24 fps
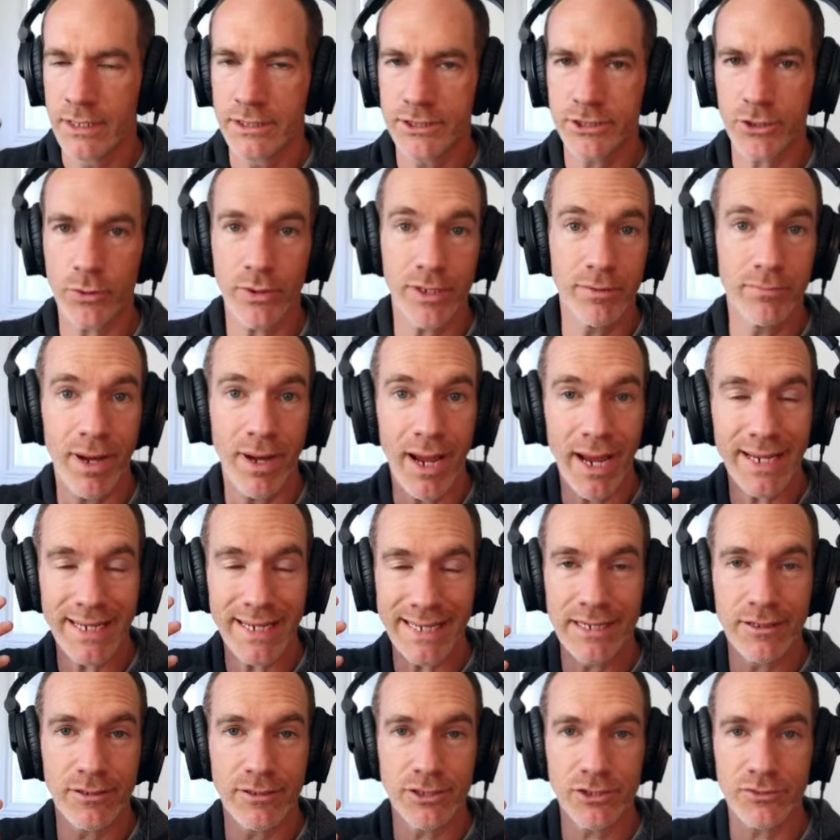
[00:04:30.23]
So in my
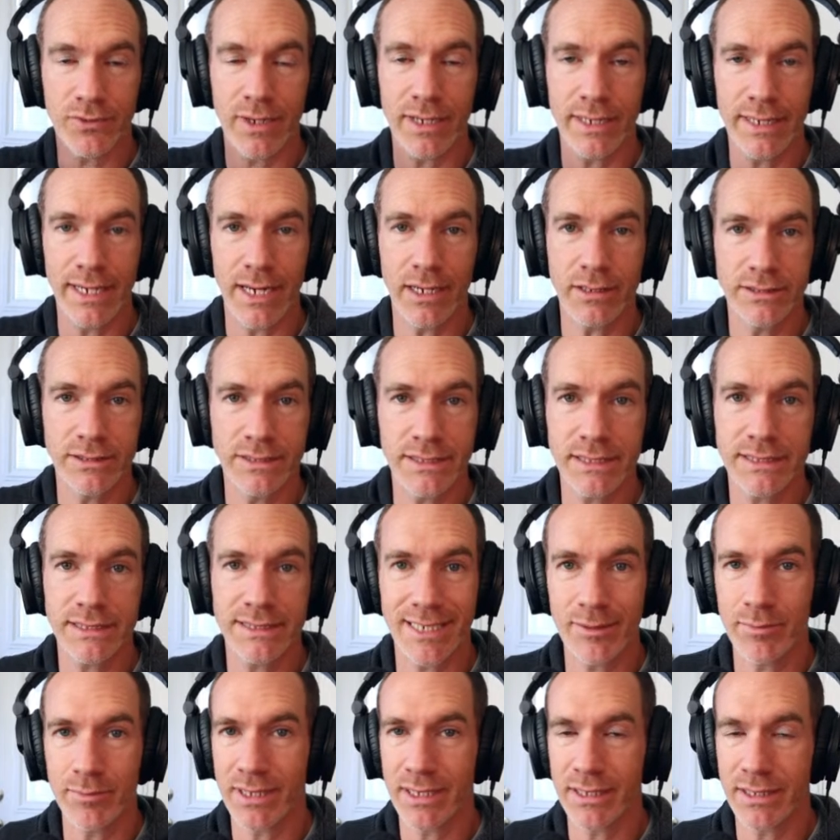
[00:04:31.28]
ears right now, 6
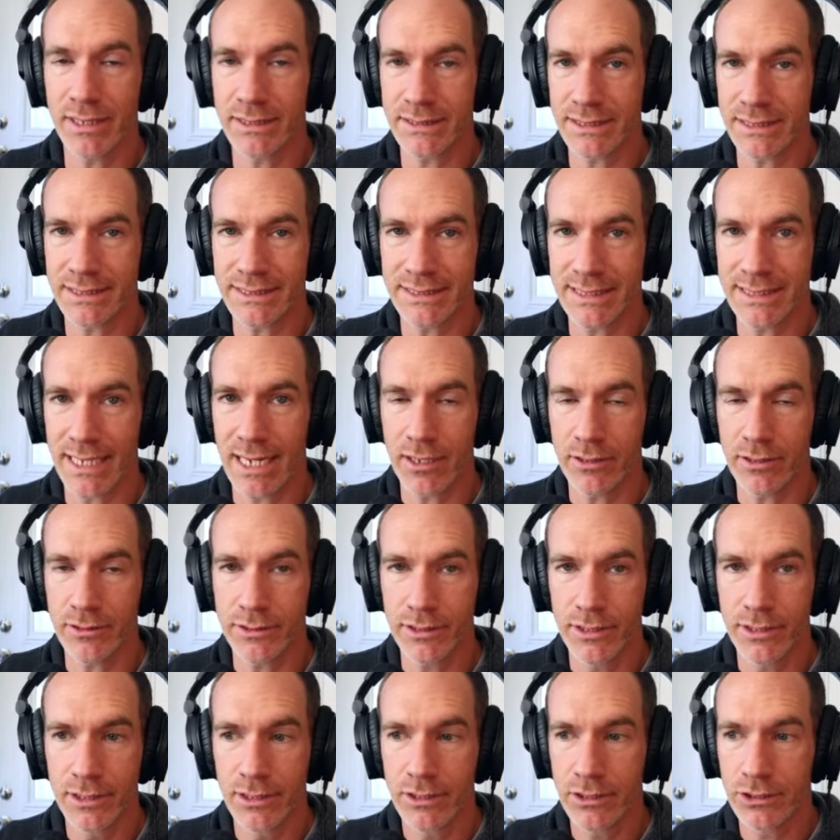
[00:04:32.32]
dB doesn't
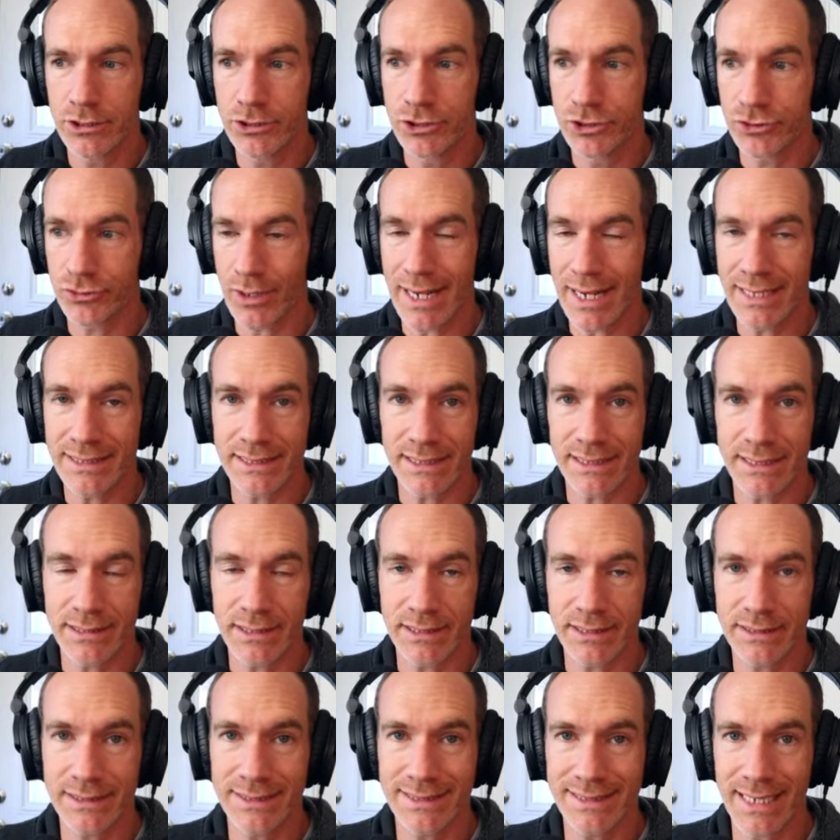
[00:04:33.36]
sound drastic. It
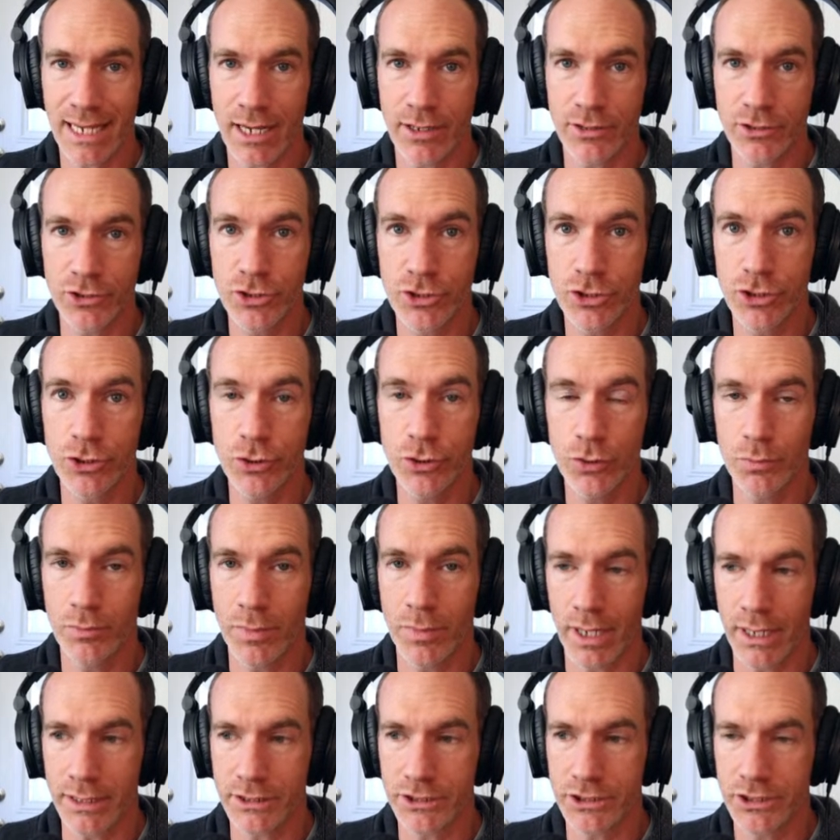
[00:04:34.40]
doesn't sound too
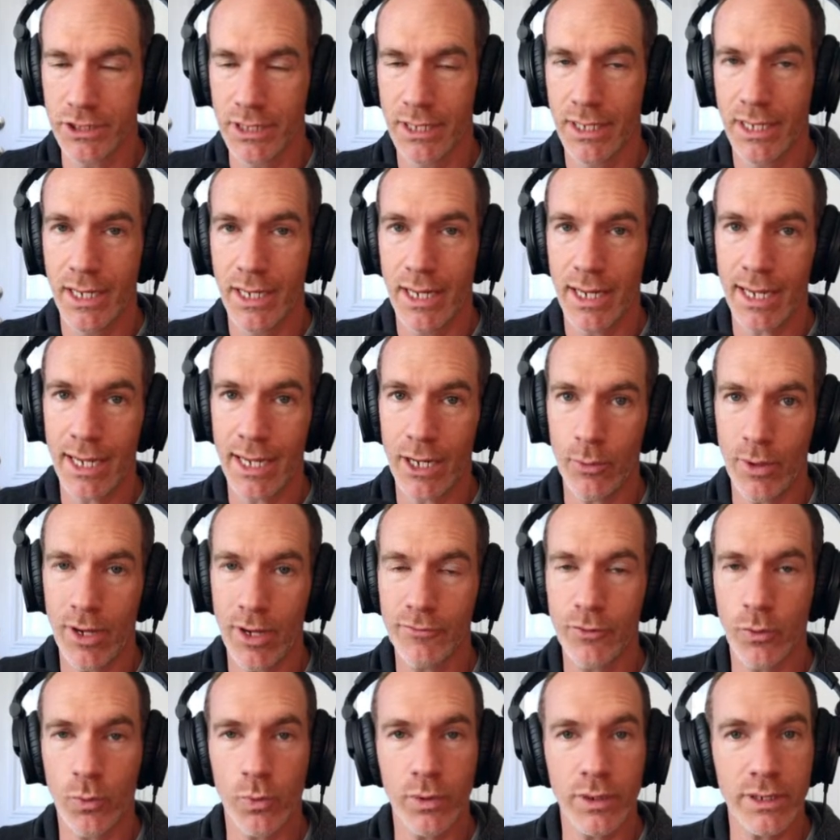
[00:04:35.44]
much.
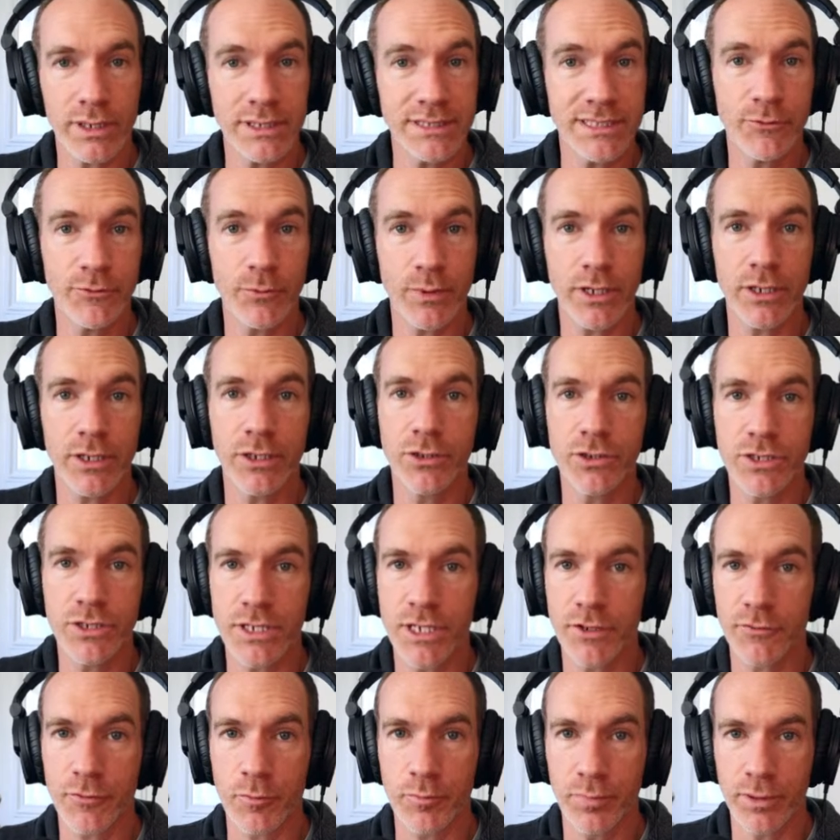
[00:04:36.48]
However, we're going to see if we can use a
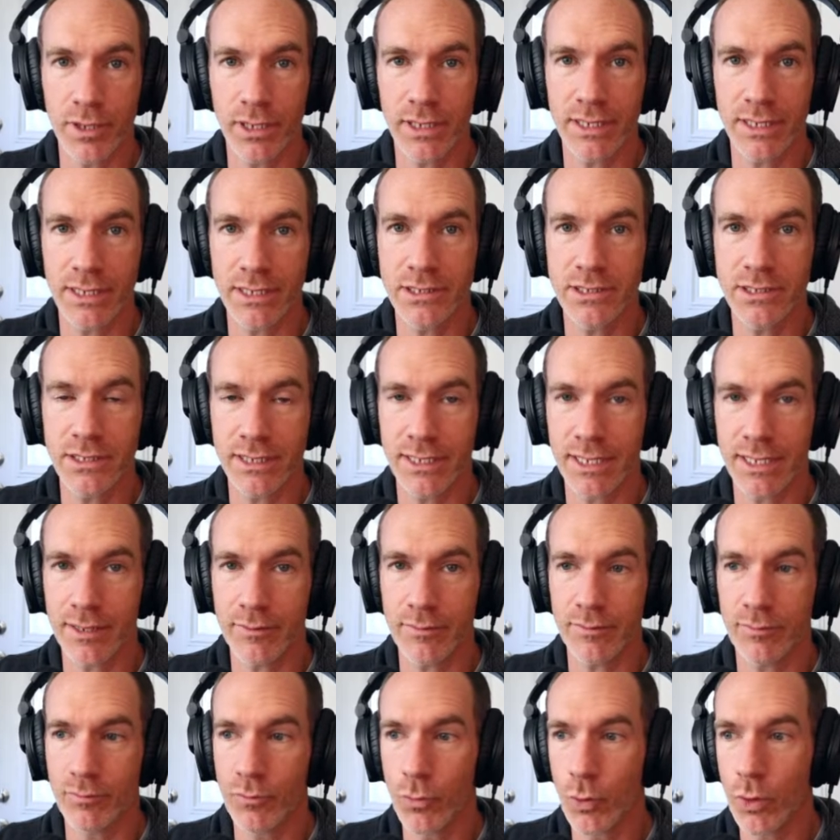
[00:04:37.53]
different plugin to
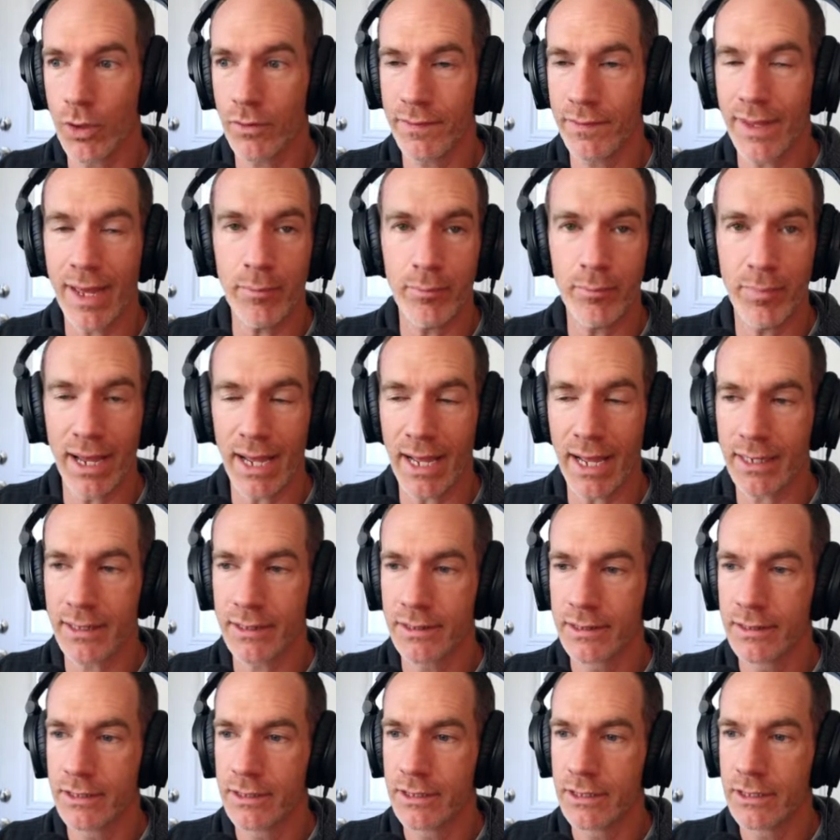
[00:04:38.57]
get more of that back.
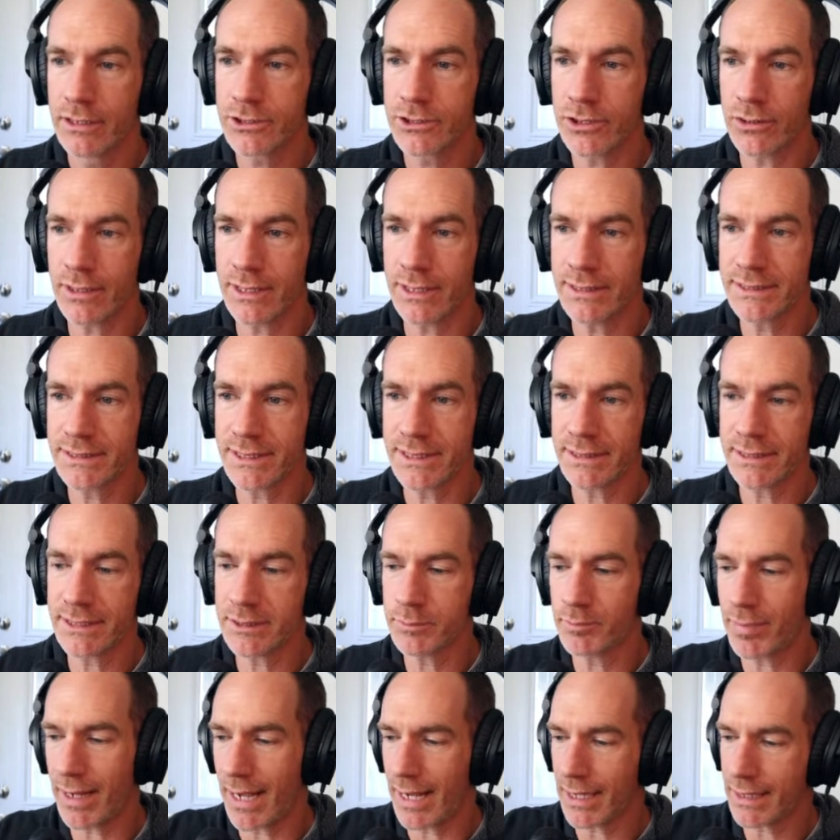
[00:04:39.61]
So let's set
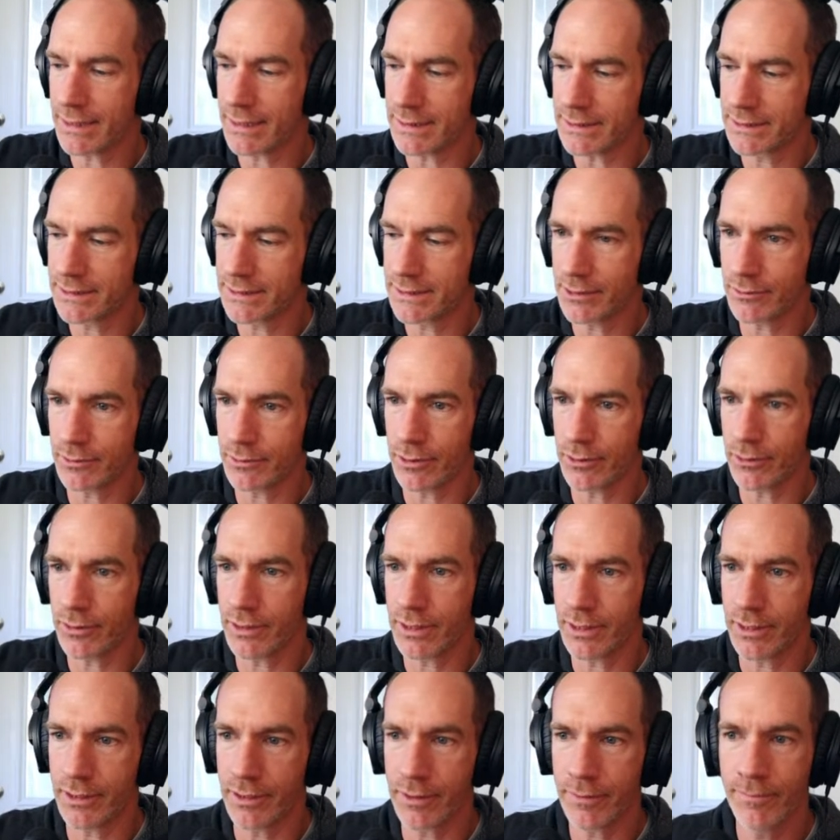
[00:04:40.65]
this back at 0
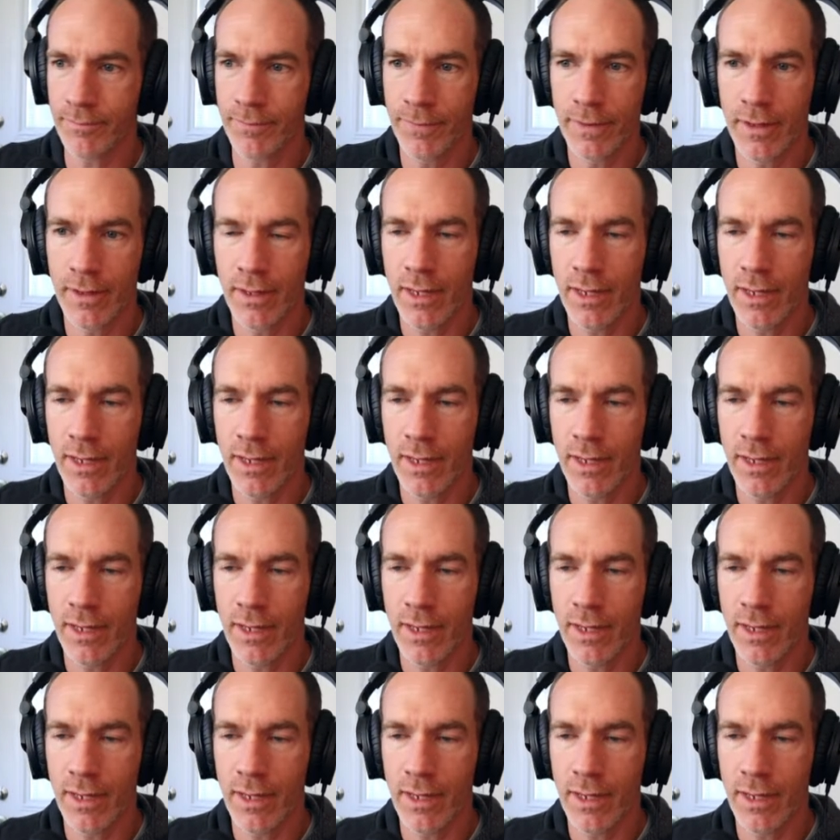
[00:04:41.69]
here,